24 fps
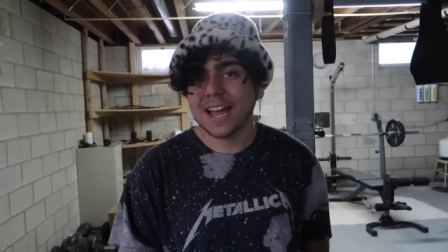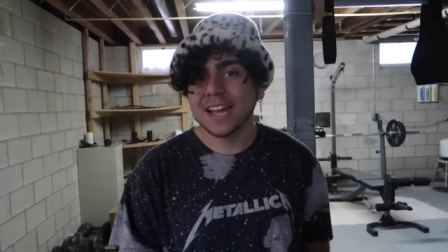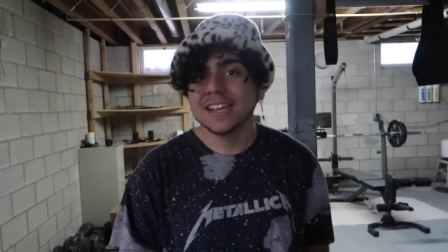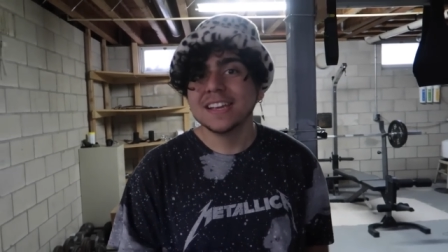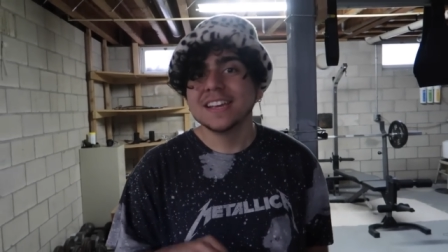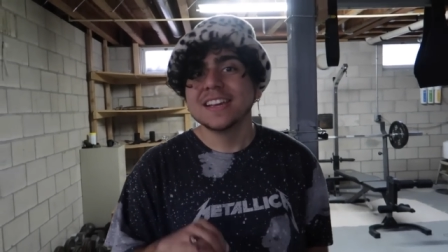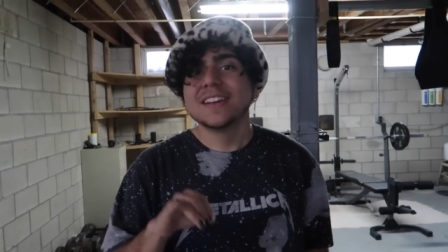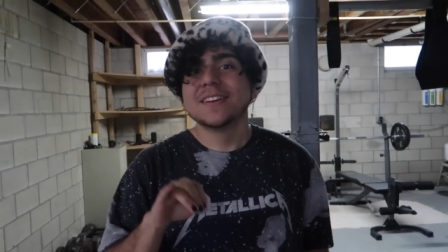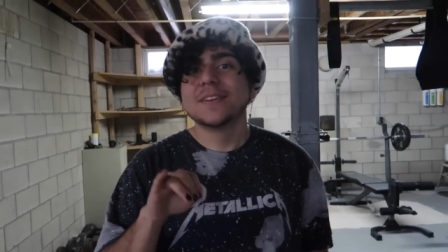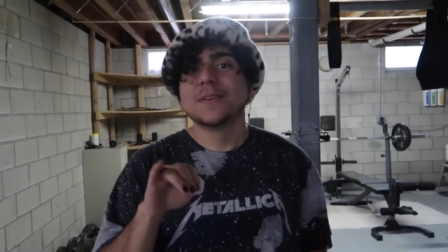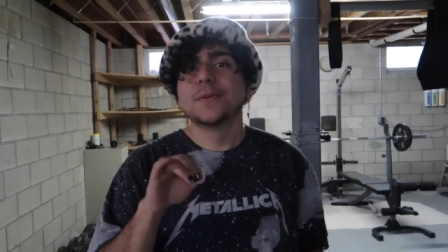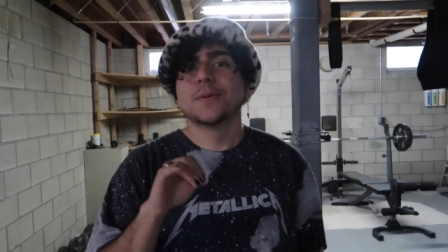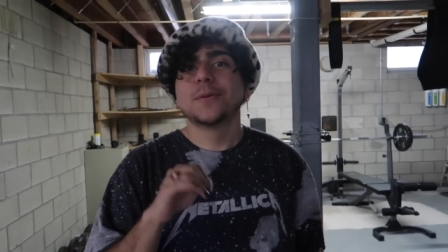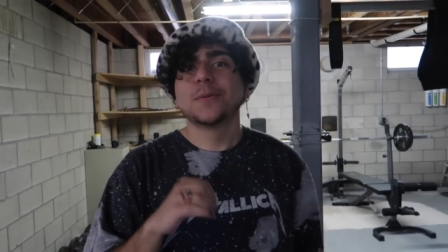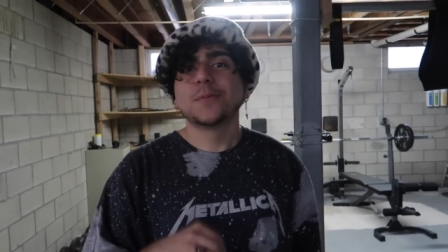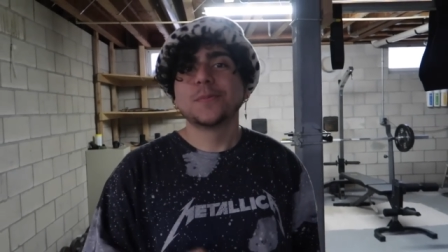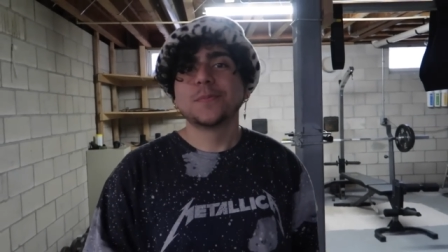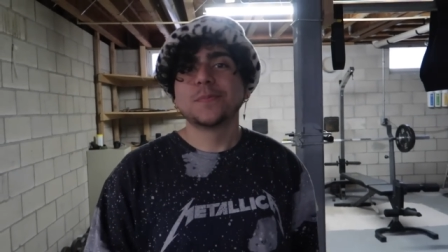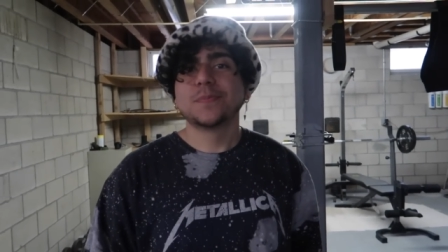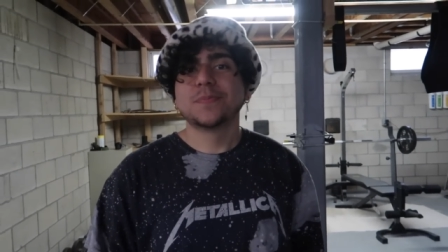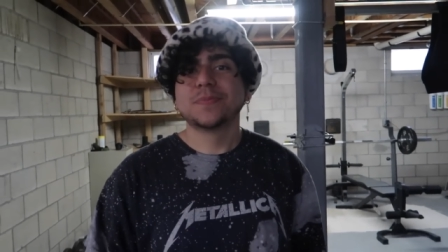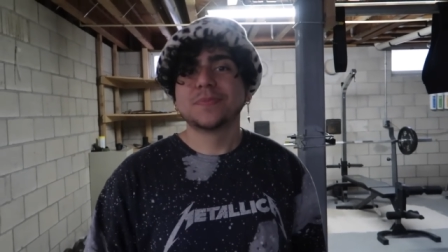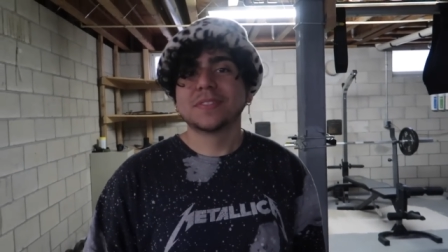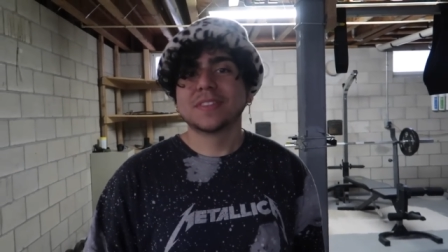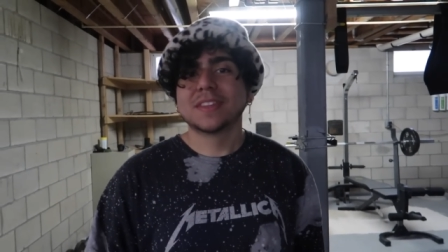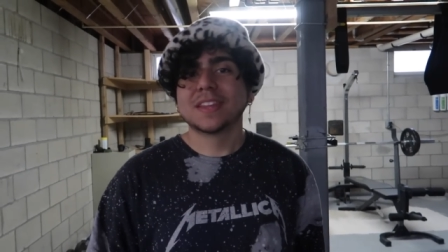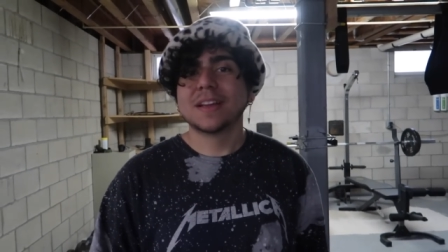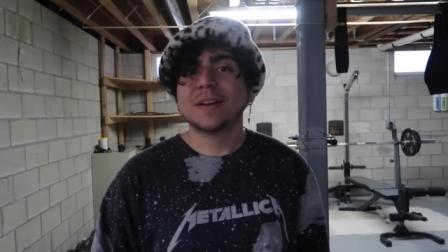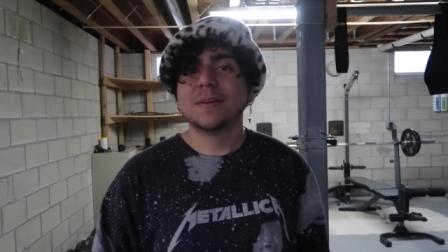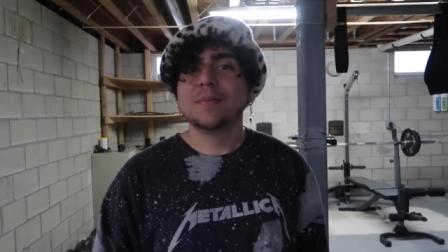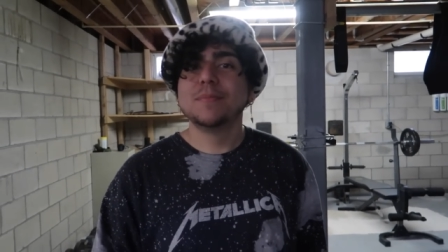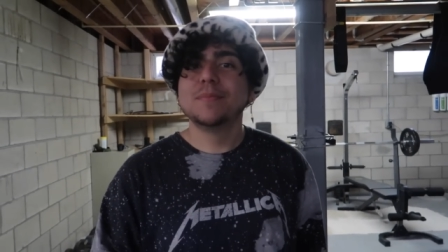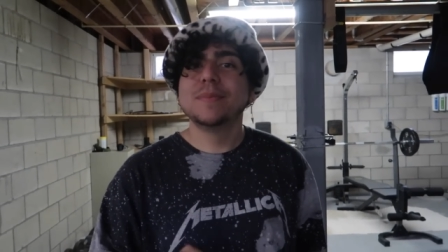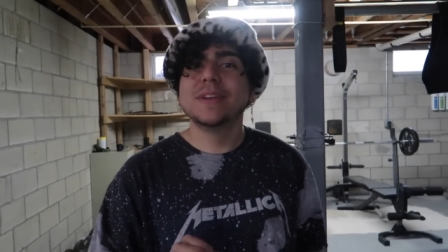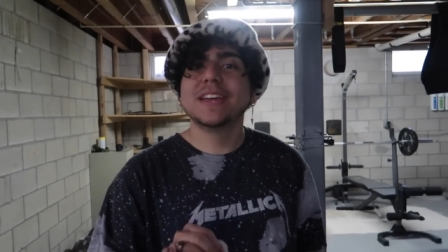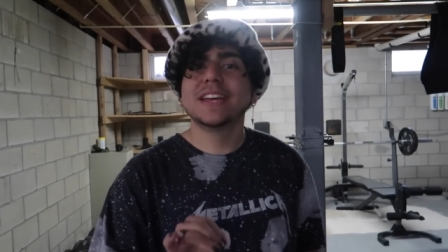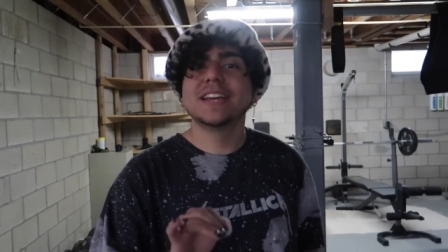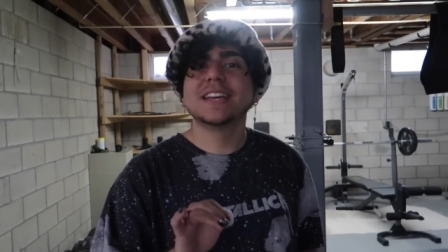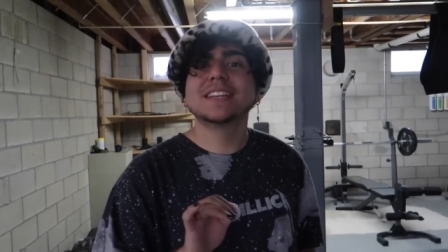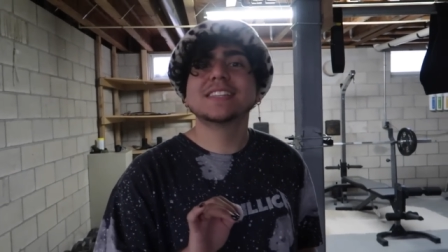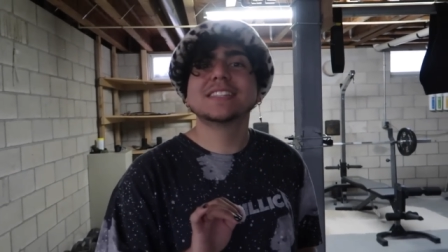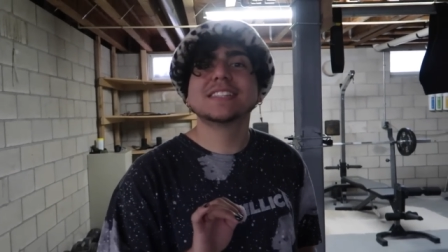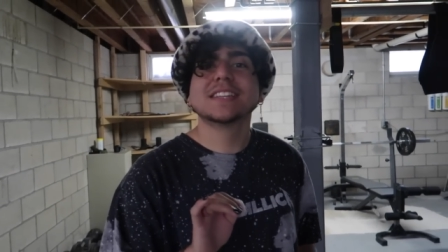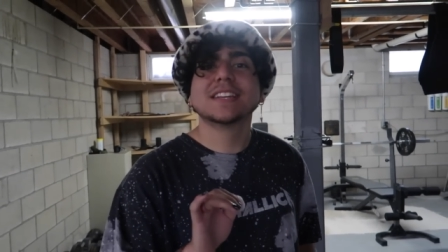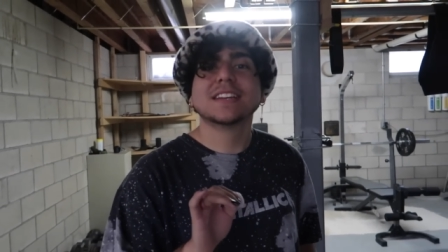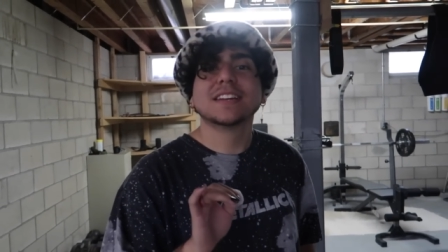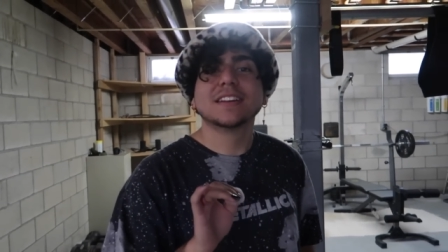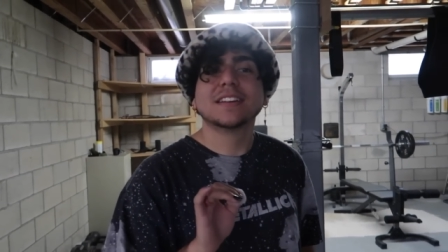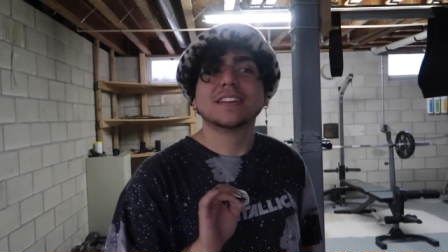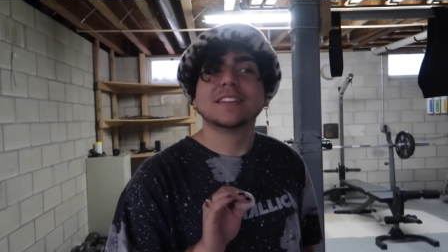So what's your YouTube channel? Migz.